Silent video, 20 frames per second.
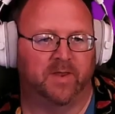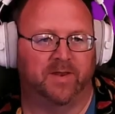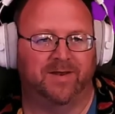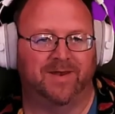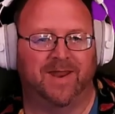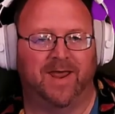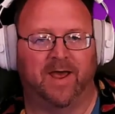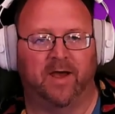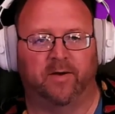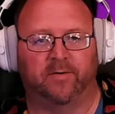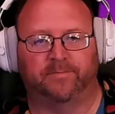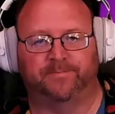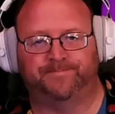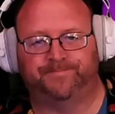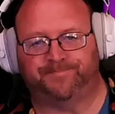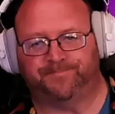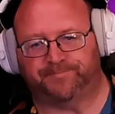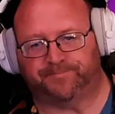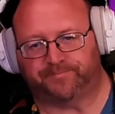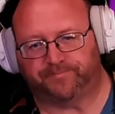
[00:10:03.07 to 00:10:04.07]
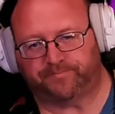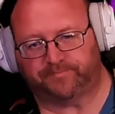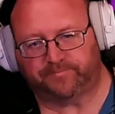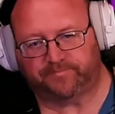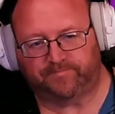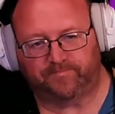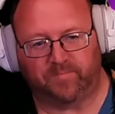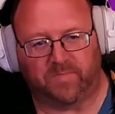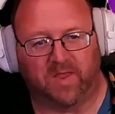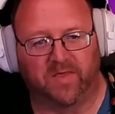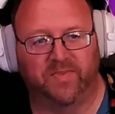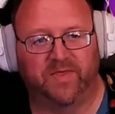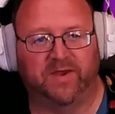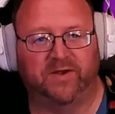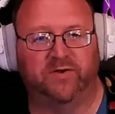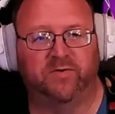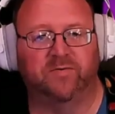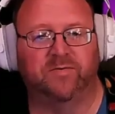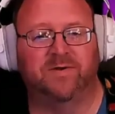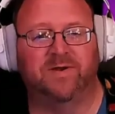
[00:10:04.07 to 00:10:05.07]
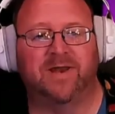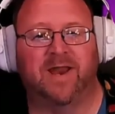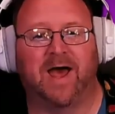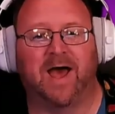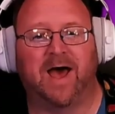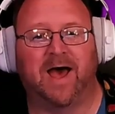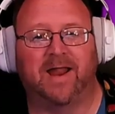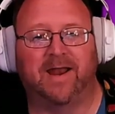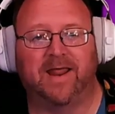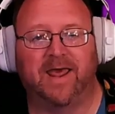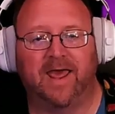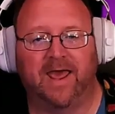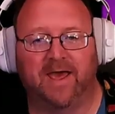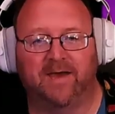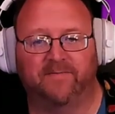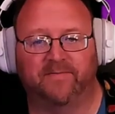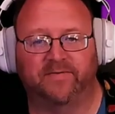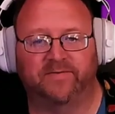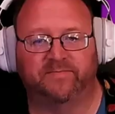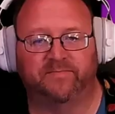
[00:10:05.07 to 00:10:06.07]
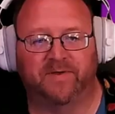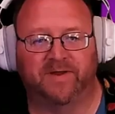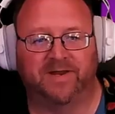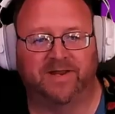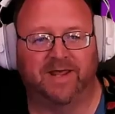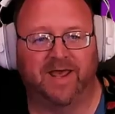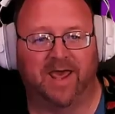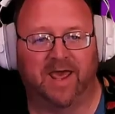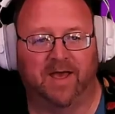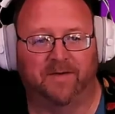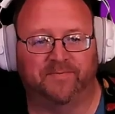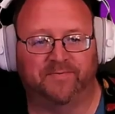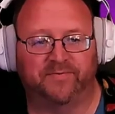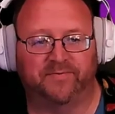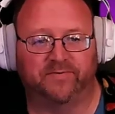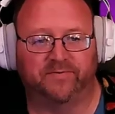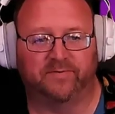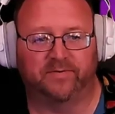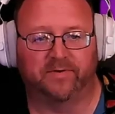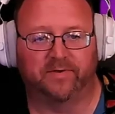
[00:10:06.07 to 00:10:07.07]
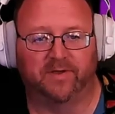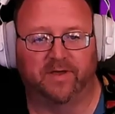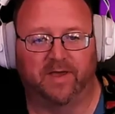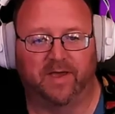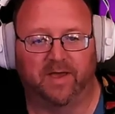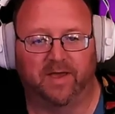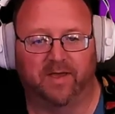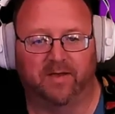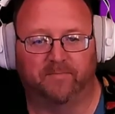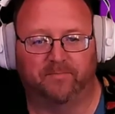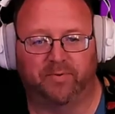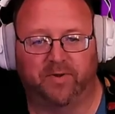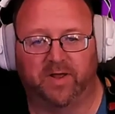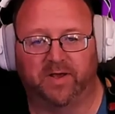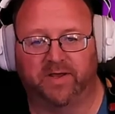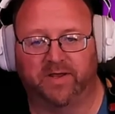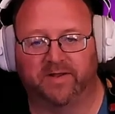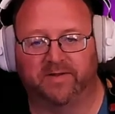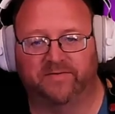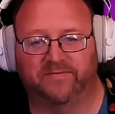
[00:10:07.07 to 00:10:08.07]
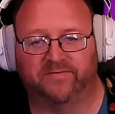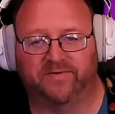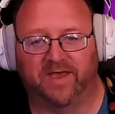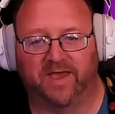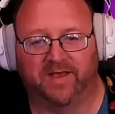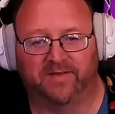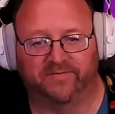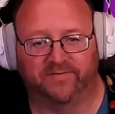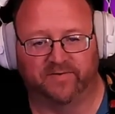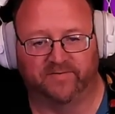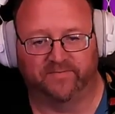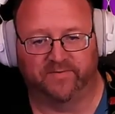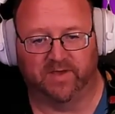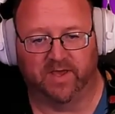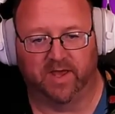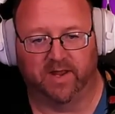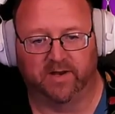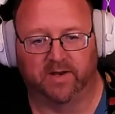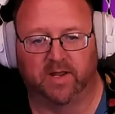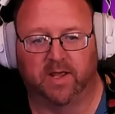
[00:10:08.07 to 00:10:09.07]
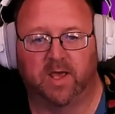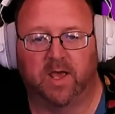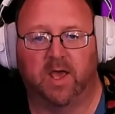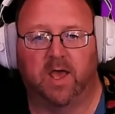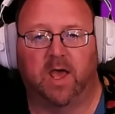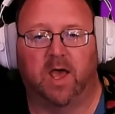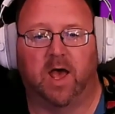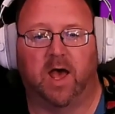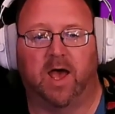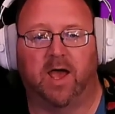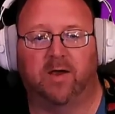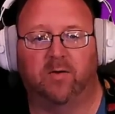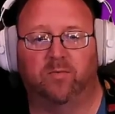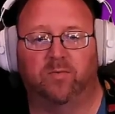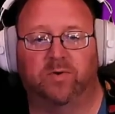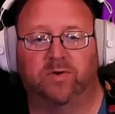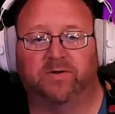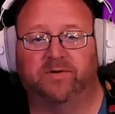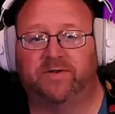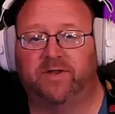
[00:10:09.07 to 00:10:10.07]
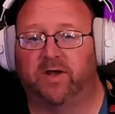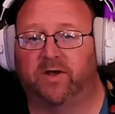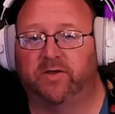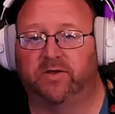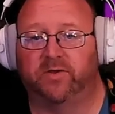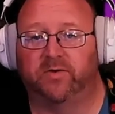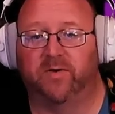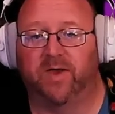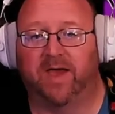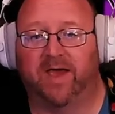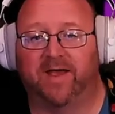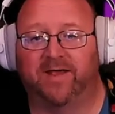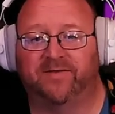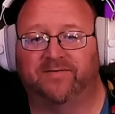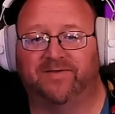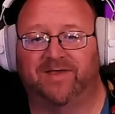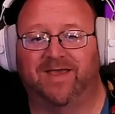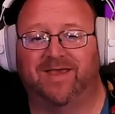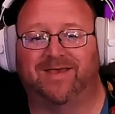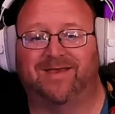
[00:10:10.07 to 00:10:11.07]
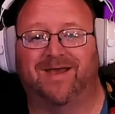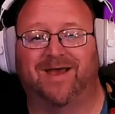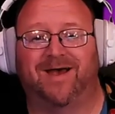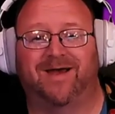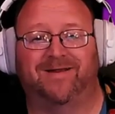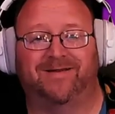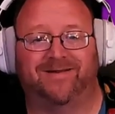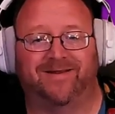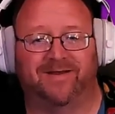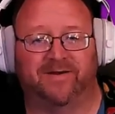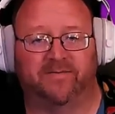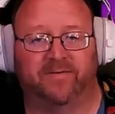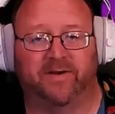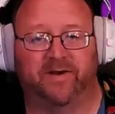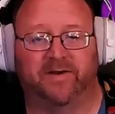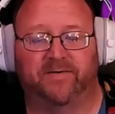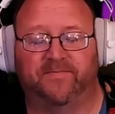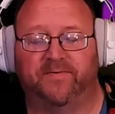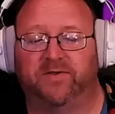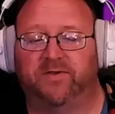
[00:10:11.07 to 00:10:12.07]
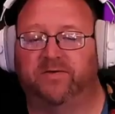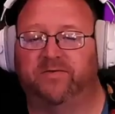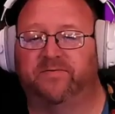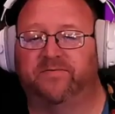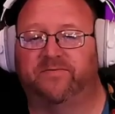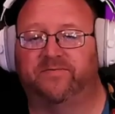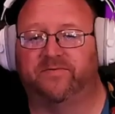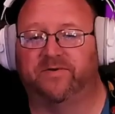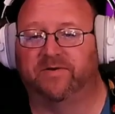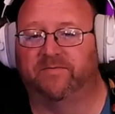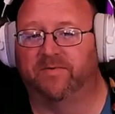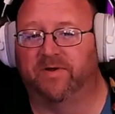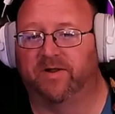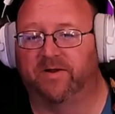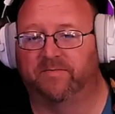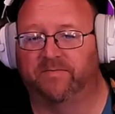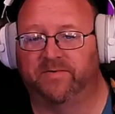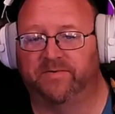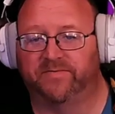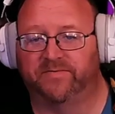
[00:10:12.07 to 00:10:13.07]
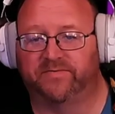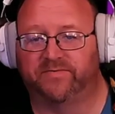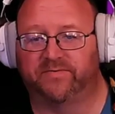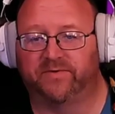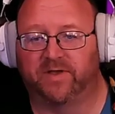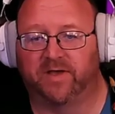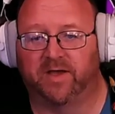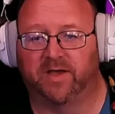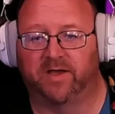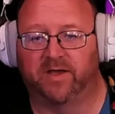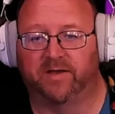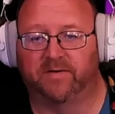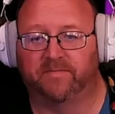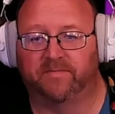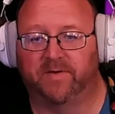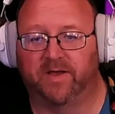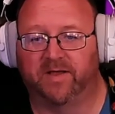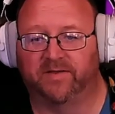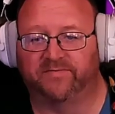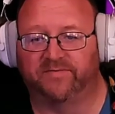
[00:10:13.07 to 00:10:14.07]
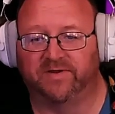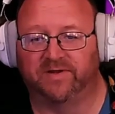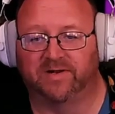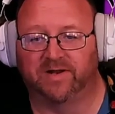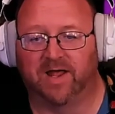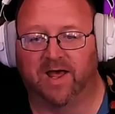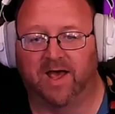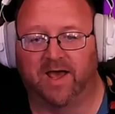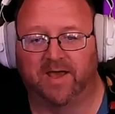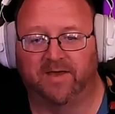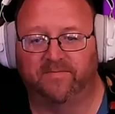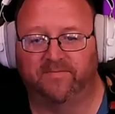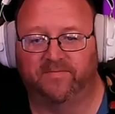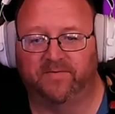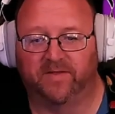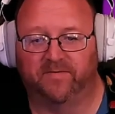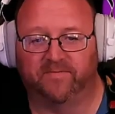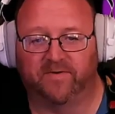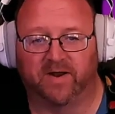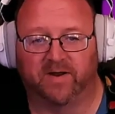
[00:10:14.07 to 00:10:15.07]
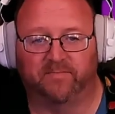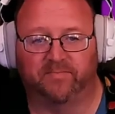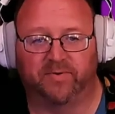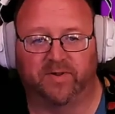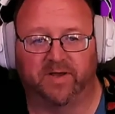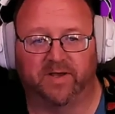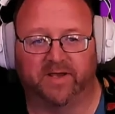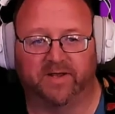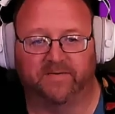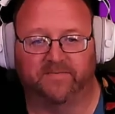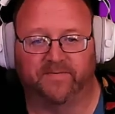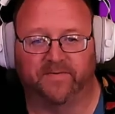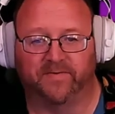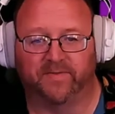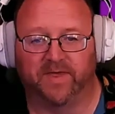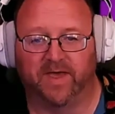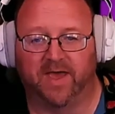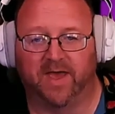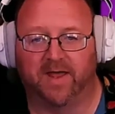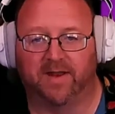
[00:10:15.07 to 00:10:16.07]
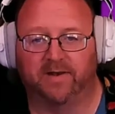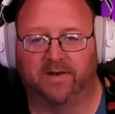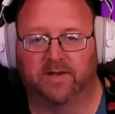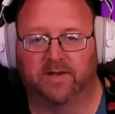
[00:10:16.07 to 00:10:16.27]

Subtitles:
Now, they do not have as many apps, plugins as of yet. I will tell you, as a content creator, if you use Stream Elements, SE Live, they've got a plugin for that.